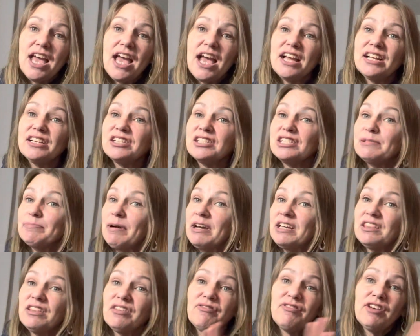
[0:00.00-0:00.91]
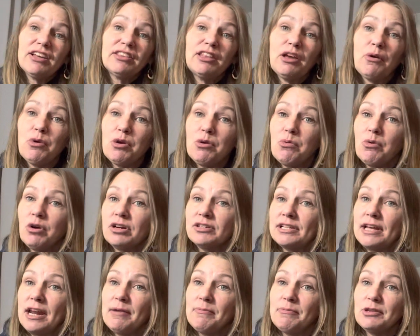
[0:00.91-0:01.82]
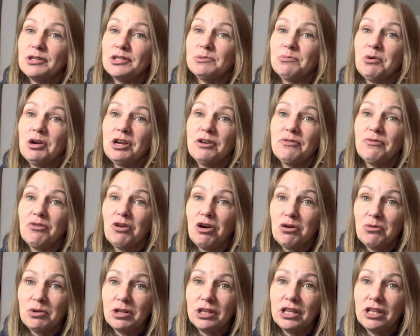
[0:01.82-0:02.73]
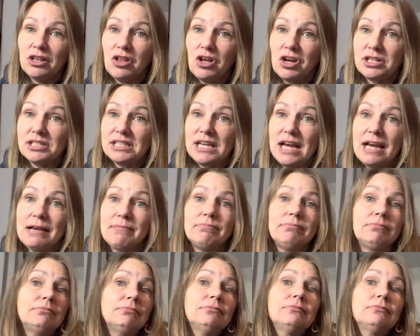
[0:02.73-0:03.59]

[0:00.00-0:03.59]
And despite the fact that we worked on them this morning for a really long time,